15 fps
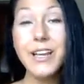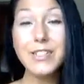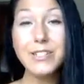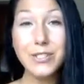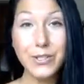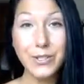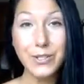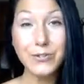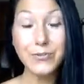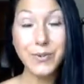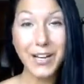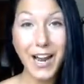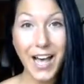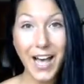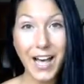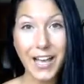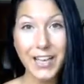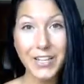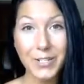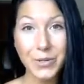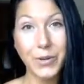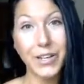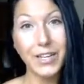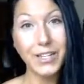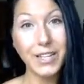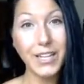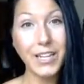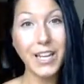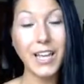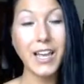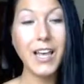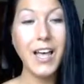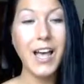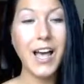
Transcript: to do, but I enjoy cleaning.